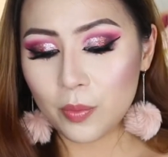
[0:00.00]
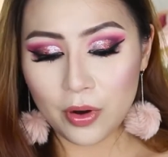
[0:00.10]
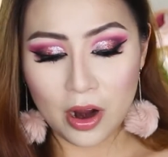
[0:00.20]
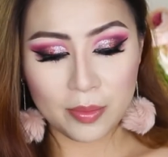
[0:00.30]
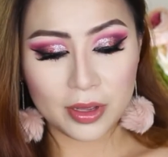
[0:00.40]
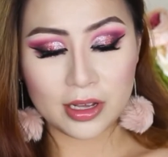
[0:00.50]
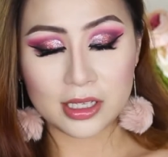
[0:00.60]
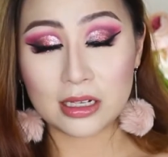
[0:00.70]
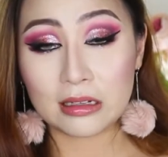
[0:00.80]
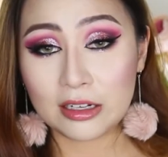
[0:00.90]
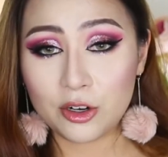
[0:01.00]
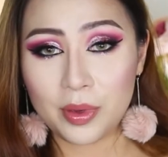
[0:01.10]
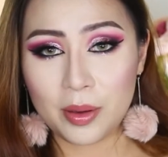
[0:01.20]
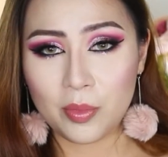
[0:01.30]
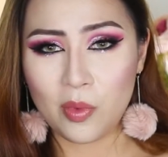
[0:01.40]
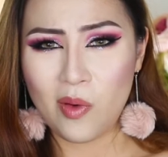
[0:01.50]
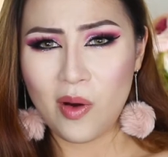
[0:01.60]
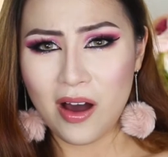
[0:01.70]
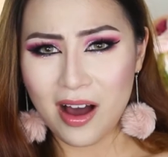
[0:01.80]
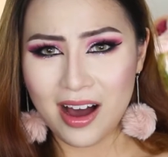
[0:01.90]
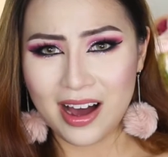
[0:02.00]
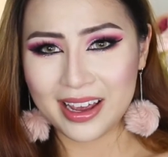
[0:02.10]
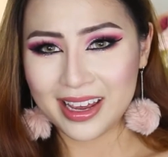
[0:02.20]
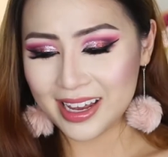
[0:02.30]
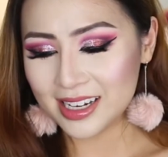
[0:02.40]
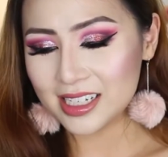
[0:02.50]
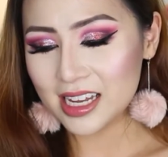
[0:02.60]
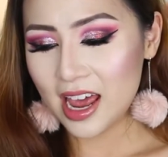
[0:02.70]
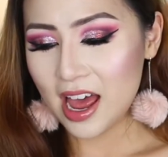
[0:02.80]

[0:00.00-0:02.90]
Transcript: primer that's a little bit more high-end